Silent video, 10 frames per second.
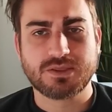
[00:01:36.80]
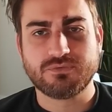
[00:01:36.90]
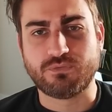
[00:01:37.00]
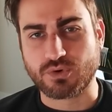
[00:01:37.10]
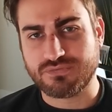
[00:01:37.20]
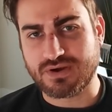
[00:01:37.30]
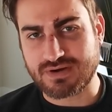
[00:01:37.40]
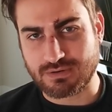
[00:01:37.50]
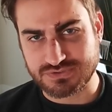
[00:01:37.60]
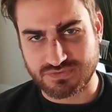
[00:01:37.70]
four to five
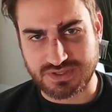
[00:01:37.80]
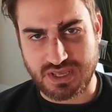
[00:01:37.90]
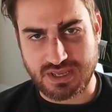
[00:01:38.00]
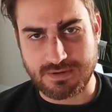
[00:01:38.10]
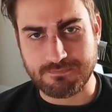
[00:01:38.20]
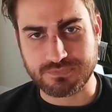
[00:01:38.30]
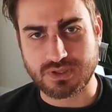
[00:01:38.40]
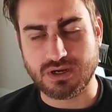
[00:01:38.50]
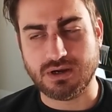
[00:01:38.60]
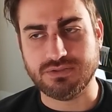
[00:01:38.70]
hours of the game.
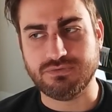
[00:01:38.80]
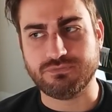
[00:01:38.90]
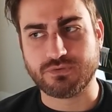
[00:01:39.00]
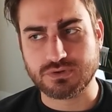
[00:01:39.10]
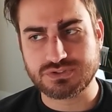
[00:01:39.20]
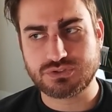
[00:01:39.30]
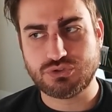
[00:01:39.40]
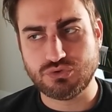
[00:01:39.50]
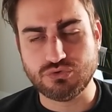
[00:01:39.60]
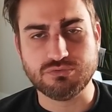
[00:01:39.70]
Uh, the first
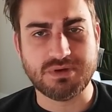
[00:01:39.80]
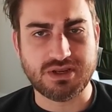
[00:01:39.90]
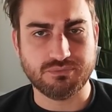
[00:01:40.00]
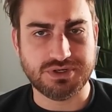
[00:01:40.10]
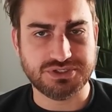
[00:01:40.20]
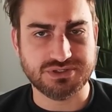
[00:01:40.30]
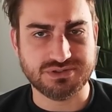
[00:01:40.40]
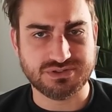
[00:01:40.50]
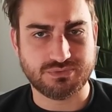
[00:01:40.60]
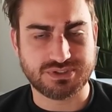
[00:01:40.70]
two main
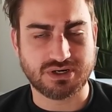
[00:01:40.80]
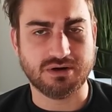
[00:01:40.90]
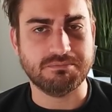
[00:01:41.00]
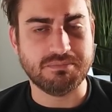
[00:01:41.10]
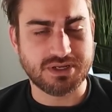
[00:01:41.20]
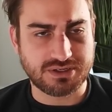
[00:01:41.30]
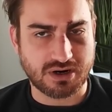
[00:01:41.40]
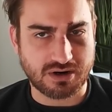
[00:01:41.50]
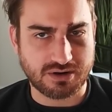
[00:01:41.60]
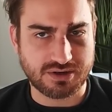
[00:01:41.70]
regions, which are
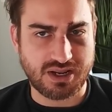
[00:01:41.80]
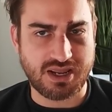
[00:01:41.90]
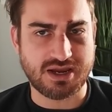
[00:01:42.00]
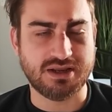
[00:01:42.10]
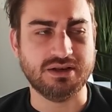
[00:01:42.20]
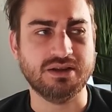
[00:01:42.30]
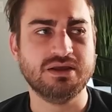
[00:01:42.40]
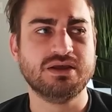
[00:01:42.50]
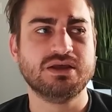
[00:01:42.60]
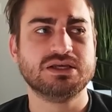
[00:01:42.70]
Midgard and
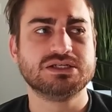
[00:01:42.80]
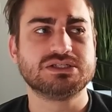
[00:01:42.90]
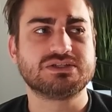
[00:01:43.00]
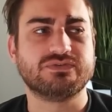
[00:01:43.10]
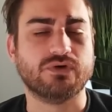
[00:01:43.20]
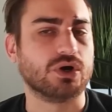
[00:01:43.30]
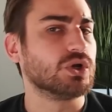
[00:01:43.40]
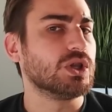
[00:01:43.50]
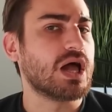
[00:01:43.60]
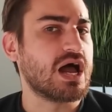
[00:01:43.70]

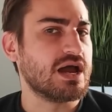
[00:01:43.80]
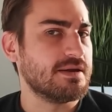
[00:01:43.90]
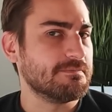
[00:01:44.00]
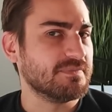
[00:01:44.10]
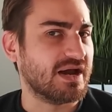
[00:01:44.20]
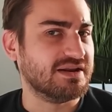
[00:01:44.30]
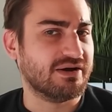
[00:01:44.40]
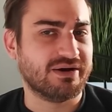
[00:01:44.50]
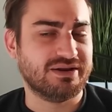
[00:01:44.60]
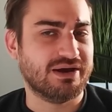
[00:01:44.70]
Svartalfheim. I
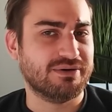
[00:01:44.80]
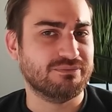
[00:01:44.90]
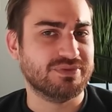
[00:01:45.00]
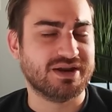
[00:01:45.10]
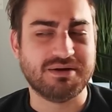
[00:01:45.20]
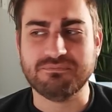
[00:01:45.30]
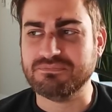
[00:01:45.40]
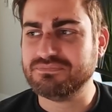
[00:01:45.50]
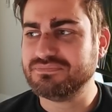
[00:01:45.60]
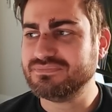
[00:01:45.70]
now now that
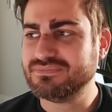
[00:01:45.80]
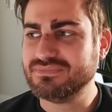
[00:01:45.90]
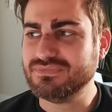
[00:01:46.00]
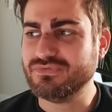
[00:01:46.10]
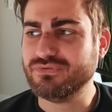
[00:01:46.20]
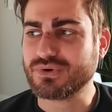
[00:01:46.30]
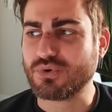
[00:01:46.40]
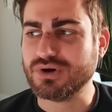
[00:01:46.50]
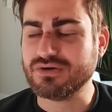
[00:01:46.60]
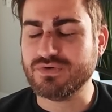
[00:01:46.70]
I'm
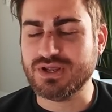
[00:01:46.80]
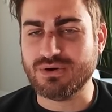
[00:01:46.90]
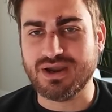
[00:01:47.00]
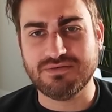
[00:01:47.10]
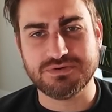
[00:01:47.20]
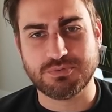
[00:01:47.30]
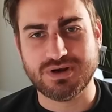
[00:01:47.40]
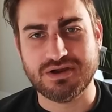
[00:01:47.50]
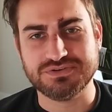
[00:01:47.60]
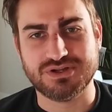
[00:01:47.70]
recording a video, I have to
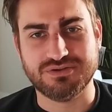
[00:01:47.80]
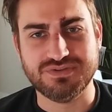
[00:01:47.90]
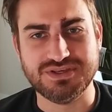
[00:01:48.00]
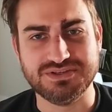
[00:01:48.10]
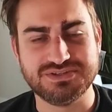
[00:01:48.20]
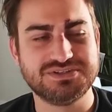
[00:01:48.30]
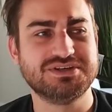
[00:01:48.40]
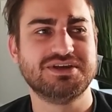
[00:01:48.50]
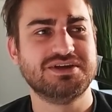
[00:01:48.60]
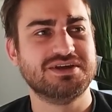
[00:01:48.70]
pronounce all of these
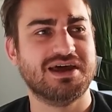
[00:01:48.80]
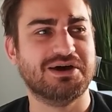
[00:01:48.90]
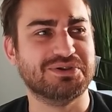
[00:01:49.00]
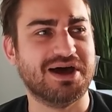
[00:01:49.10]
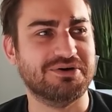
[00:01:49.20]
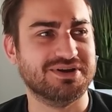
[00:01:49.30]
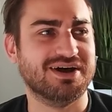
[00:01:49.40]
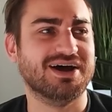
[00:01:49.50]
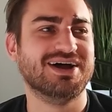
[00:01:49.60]
out loud. Uh,